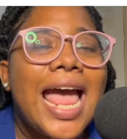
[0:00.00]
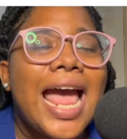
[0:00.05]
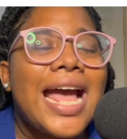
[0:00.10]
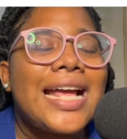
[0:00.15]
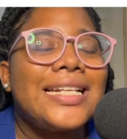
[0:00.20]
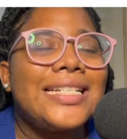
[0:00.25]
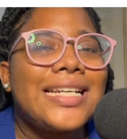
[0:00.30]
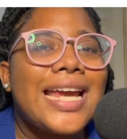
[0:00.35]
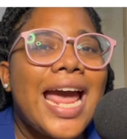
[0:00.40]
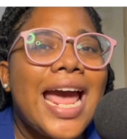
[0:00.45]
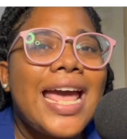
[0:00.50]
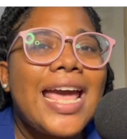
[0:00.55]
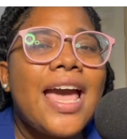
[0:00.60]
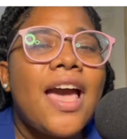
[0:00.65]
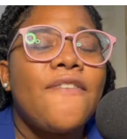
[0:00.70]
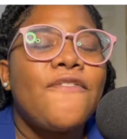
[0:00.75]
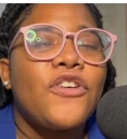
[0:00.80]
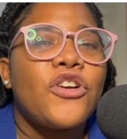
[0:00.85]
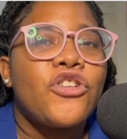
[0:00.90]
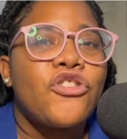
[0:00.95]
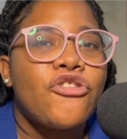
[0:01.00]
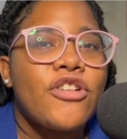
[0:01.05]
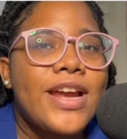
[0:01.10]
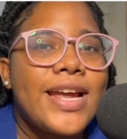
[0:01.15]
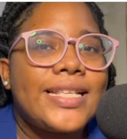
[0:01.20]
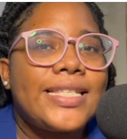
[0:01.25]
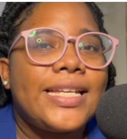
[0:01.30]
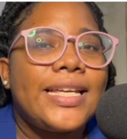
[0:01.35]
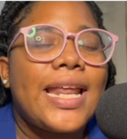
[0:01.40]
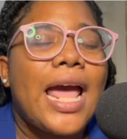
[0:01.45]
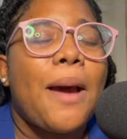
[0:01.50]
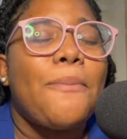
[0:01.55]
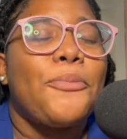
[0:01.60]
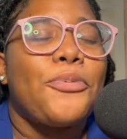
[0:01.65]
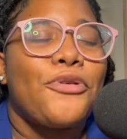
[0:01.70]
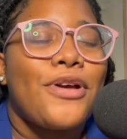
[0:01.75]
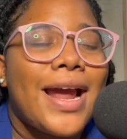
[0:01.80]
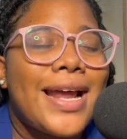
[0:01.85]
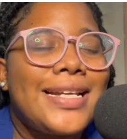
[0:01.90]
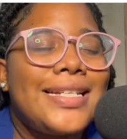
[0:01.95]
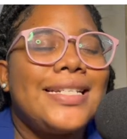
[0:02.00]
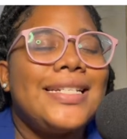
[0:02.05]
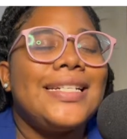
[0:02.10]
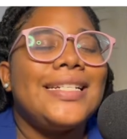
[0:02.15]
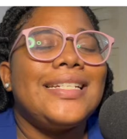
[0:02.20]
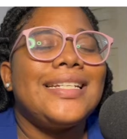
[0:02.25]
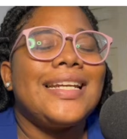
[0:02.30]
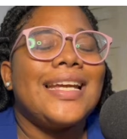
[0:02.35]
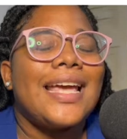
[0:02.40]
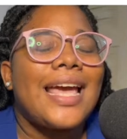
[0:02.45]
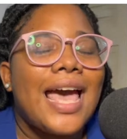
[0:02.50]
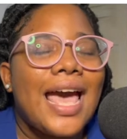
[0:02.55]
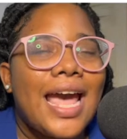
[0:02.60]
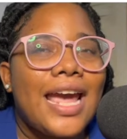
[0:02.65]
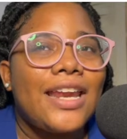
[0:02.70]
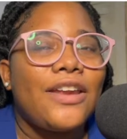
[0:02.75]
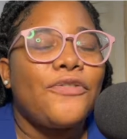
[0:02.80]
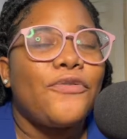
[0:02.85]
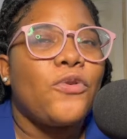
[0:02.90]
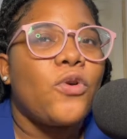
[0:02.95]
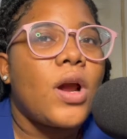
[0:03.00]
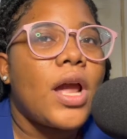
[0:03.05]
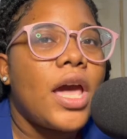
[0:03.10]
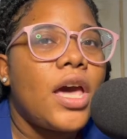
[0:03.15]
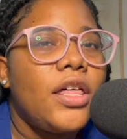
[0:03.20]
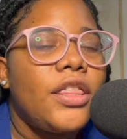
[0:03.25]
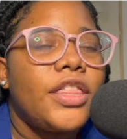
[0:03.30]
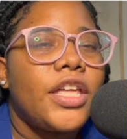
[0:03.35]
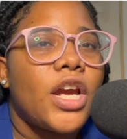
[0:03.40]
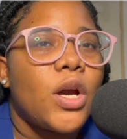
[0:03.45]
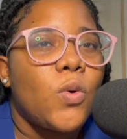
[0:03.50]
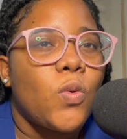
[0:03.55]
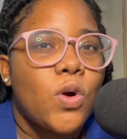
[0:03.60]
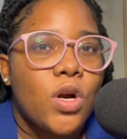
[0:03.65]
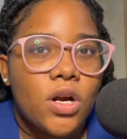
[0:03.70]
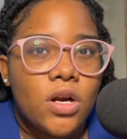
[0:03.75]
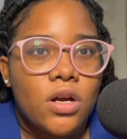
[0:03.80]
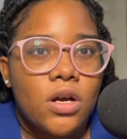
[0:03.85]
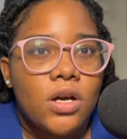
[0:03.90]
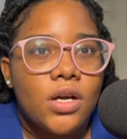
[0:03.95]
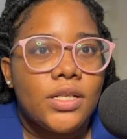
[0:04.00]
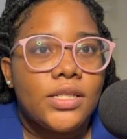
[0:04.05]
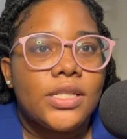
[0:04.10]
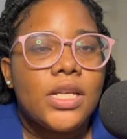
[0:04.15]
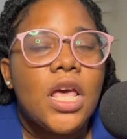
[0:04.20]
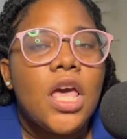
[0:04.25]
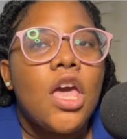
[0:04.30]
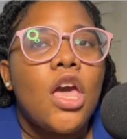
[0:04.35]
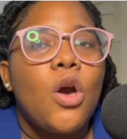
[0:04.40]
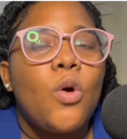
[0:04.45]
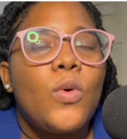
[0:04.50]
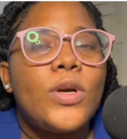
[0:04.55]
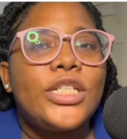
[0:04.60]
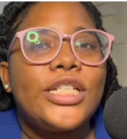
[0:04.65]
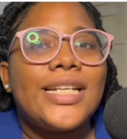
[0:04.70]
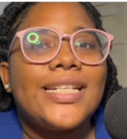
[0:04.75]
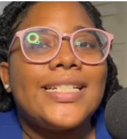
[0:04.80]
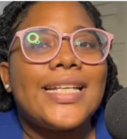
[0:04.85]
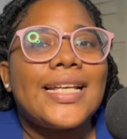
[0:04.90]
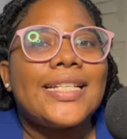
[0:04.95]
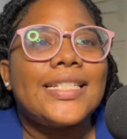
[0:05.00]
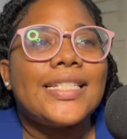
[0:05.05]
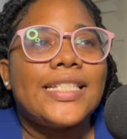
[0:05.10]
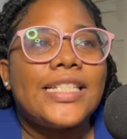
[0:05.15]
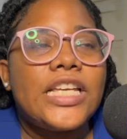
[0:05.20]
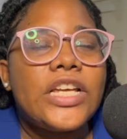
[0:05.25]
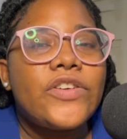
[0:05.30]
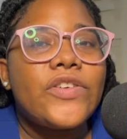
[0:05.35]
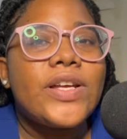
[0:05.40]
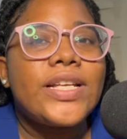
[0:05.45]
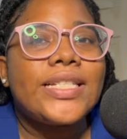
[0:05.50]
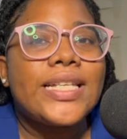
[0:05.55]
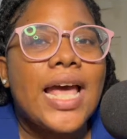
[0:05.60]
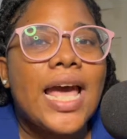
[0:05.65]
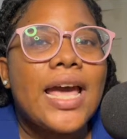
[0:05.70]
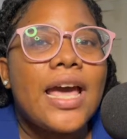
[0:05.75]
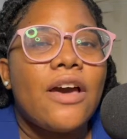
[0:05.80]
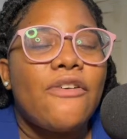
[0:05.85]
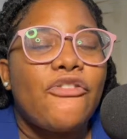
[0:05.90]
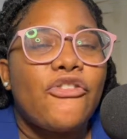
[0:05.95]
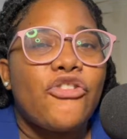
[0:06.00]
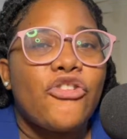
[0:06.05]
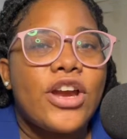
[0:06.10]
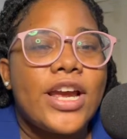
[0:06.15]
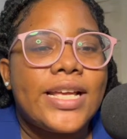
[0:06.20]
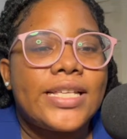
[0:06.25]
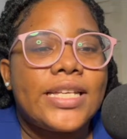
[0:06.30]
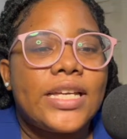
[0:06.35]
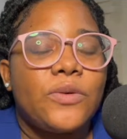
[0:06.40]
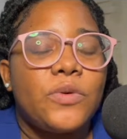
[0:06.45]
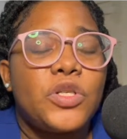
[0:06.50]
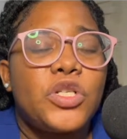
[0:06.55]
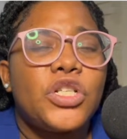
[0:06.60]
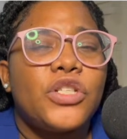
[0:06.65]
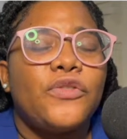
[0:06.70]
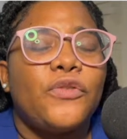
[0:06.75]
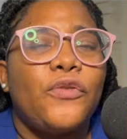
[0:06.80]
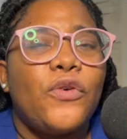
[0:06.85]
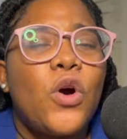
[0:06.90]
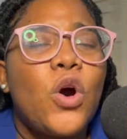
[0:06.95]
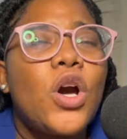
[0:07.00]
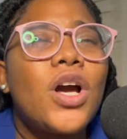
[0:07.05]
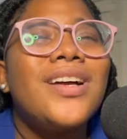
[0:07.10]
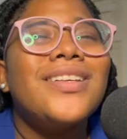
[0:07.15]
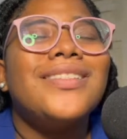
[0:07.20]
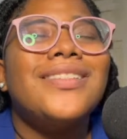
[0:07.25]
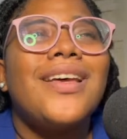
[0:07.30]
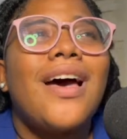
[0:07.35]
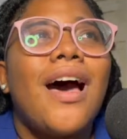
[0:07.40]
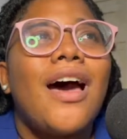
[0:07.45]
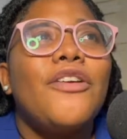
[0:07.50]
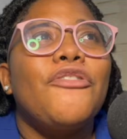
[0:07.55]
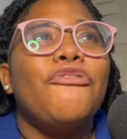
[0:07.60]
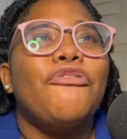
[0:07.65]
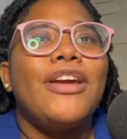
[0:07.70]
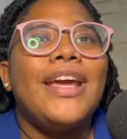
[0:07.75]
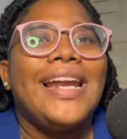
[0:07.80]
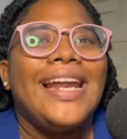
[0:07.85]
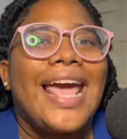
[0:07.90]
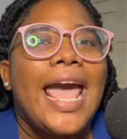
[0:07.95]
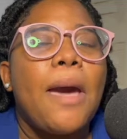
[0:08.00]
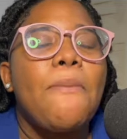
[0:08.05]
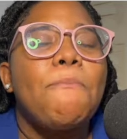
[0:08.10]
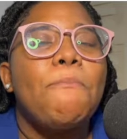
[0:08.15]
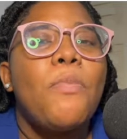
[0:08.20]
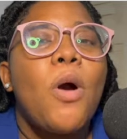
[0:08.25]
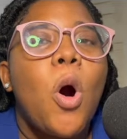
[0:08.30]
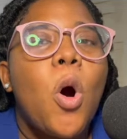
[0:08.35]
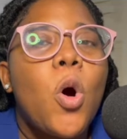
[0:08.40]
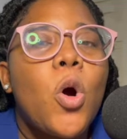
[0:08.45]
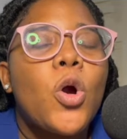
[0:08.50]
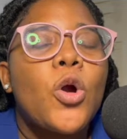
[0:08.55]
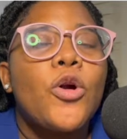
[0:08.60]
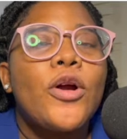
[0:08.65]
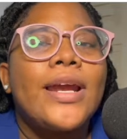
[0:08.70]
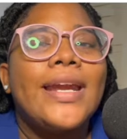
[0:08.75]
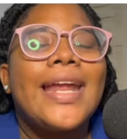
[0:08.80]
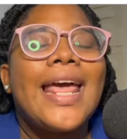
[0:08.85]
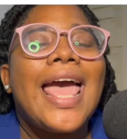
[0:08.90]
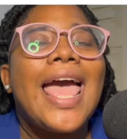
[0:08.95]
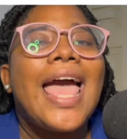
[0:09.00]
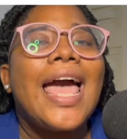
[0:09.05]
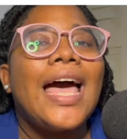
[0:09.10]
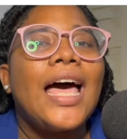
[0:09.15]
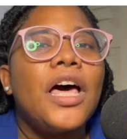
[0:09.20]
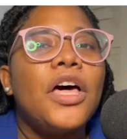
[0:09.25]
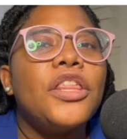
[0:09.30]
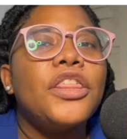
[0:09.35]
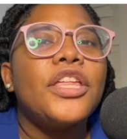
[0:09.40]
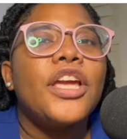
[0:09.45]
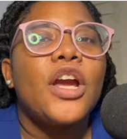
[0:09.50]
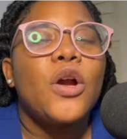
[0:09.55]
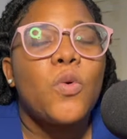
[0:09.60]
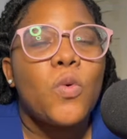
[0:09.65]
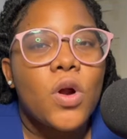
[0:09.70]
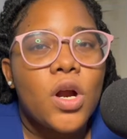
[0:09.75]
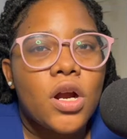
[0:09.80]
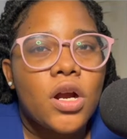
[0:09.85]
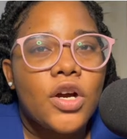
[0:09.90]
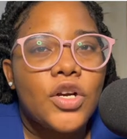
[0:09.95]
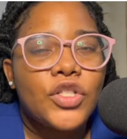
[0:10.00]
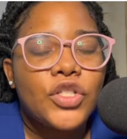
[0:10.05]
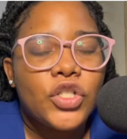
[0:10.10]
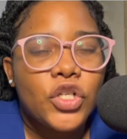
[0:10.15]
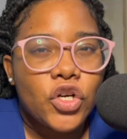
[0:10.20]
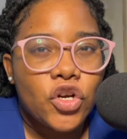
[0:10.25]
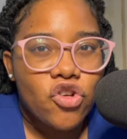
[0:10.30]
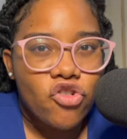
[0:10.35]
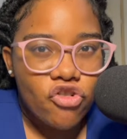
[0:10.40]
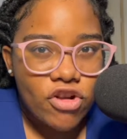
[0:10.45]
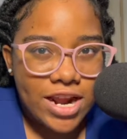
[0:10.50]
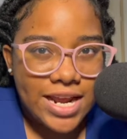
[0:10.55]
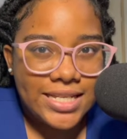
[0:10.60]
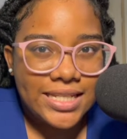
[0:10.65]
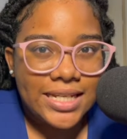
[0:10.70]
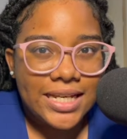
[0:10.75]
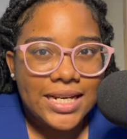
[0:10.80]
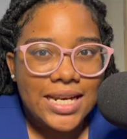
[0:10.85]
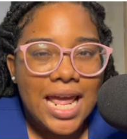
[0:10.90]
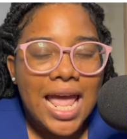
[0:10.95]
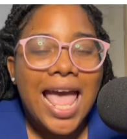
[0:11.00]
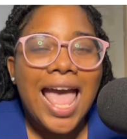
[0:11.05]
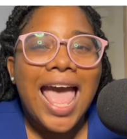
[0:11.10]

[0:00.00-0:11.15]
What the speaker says: And I have created a branding guide for healthcare workers, which is a series I have created, which is focused on really empowering healthcare workers to creating